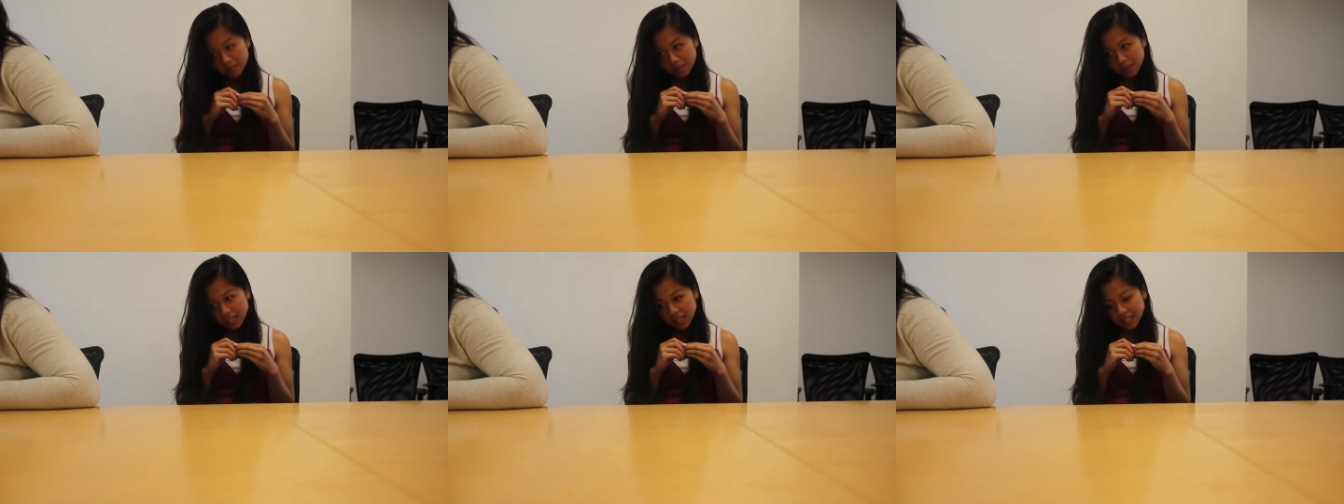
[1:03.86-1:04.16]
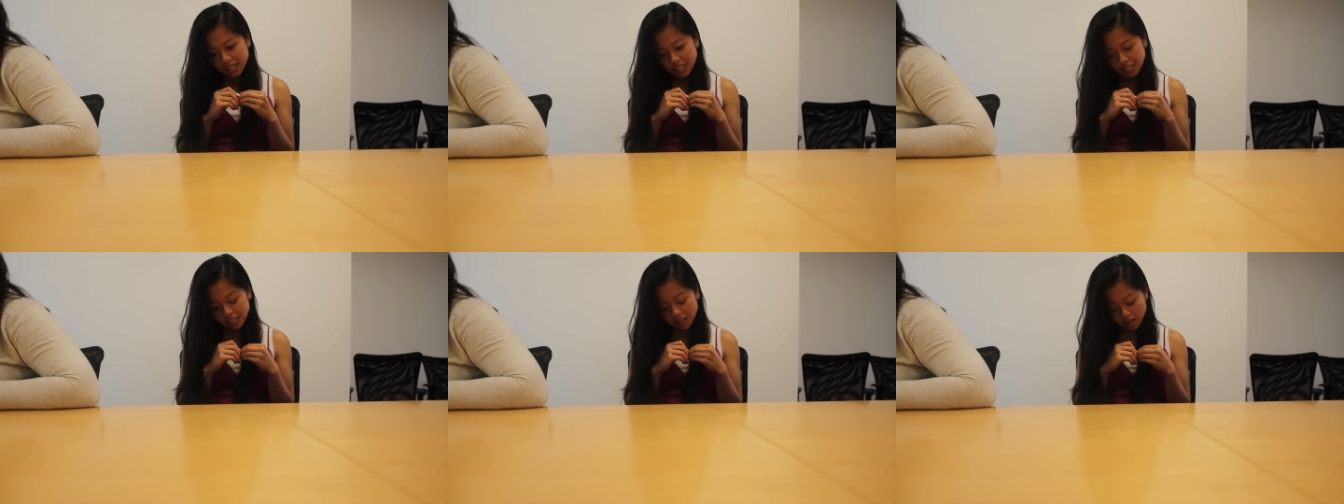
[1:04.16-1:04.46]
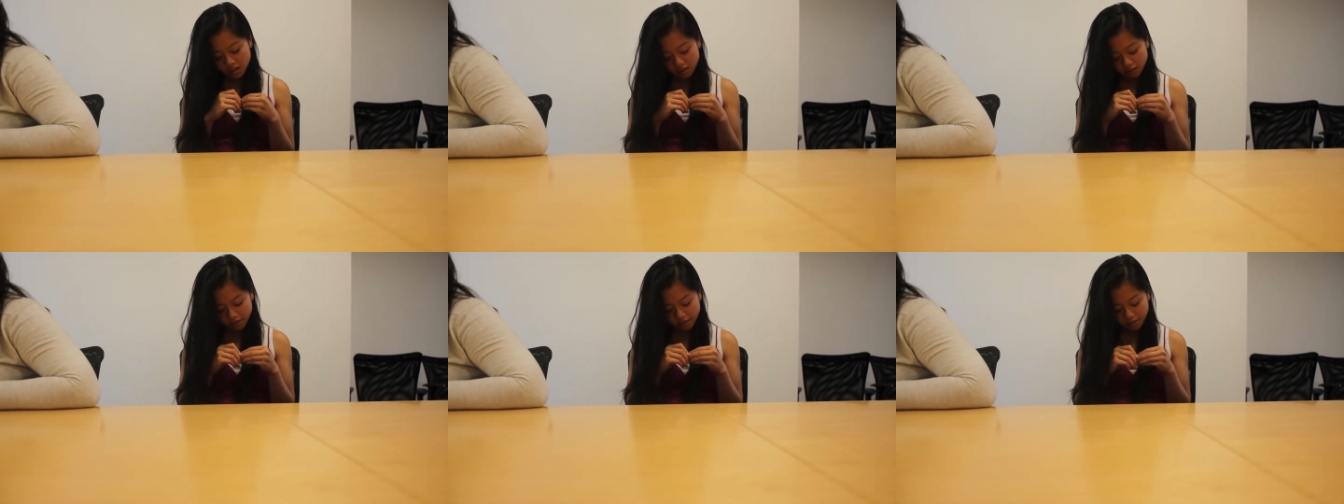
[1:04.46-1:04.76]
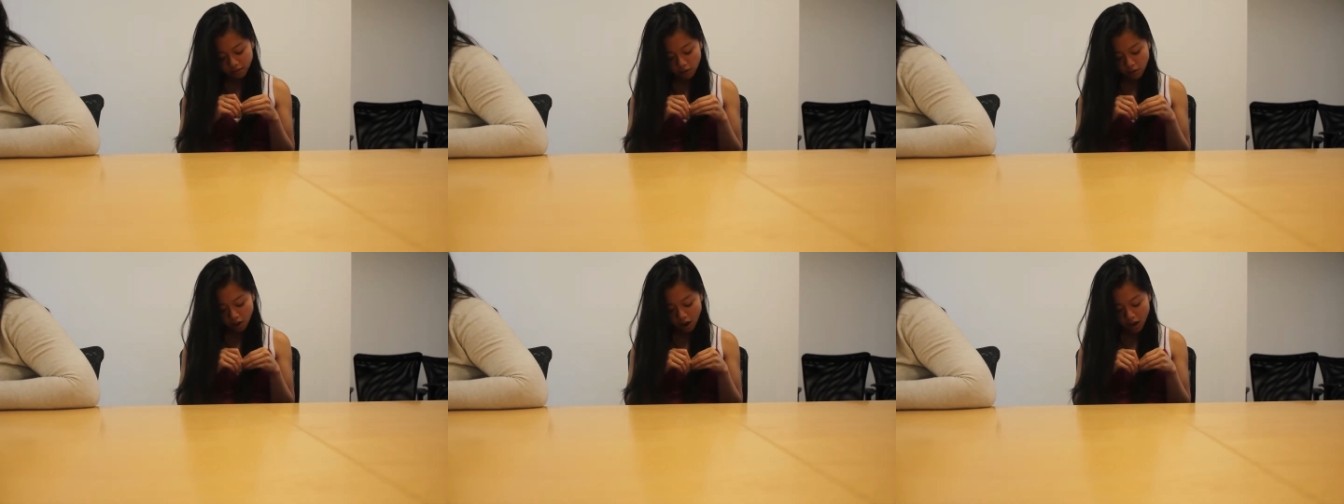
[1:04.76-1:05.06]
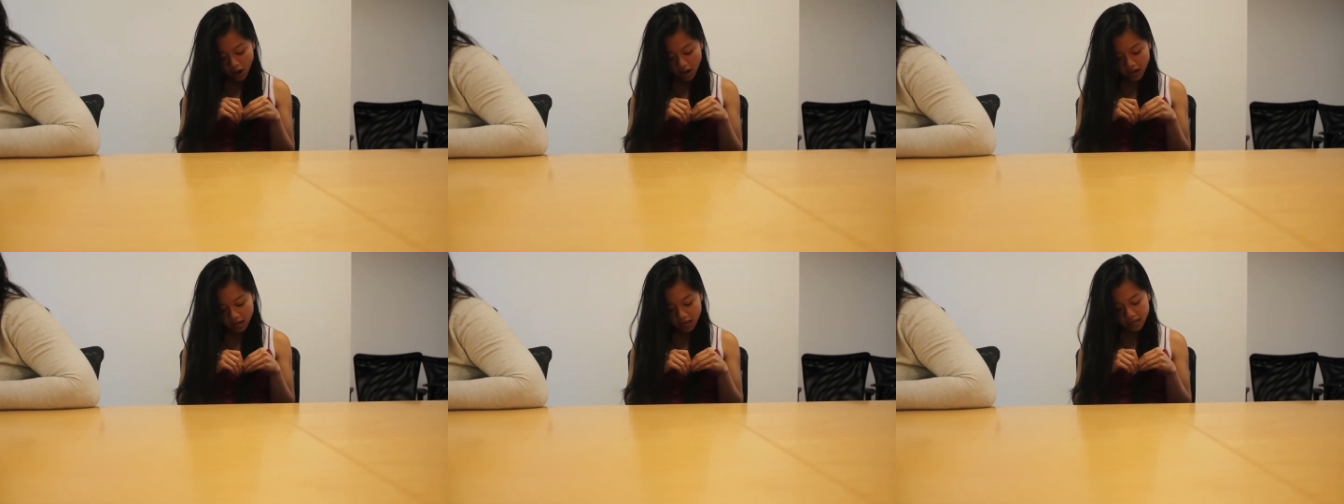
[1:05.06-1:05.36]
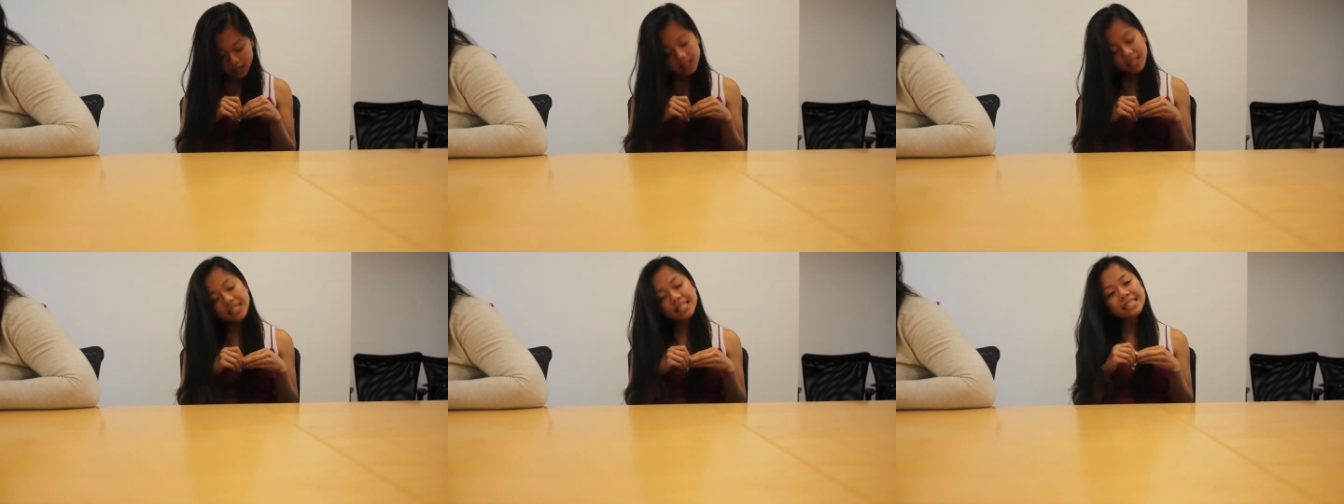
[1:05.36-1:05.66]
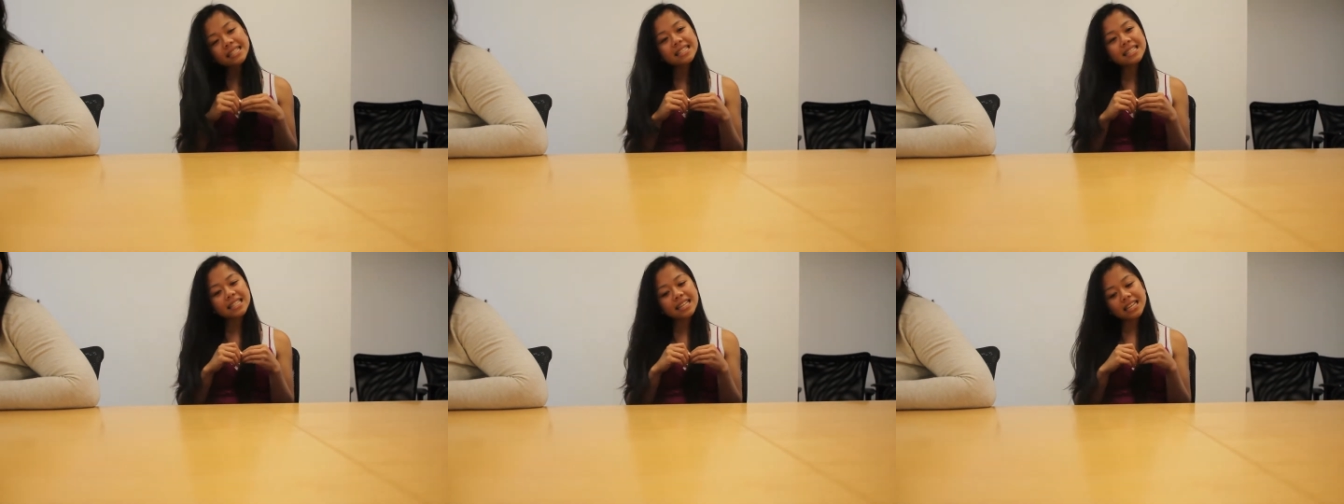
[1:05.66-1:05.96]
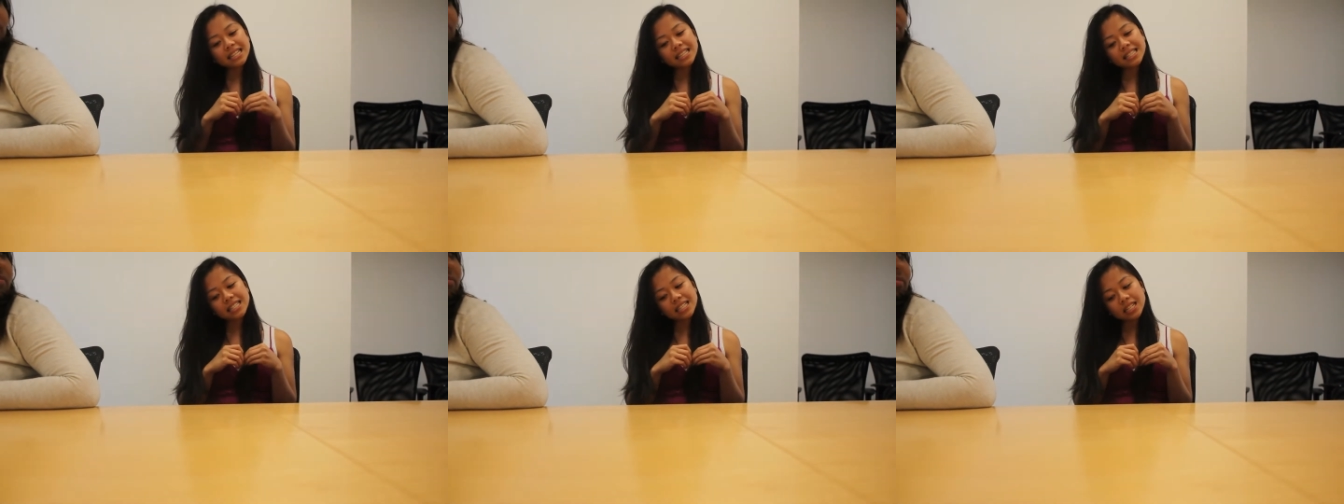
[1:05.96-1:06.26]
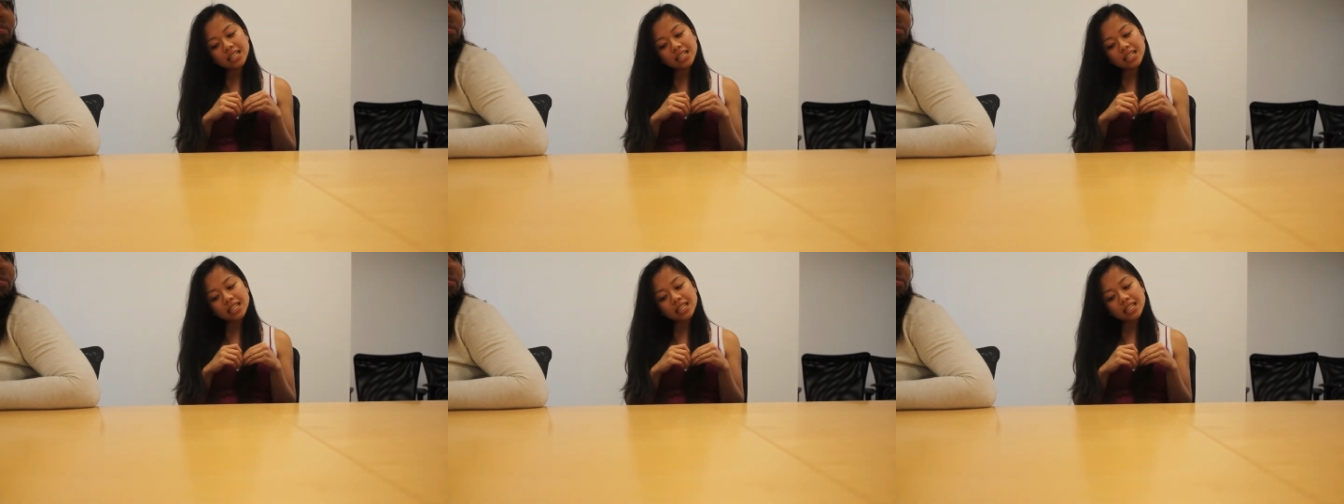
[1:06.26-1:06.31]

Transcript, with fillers: me, sir, for I sit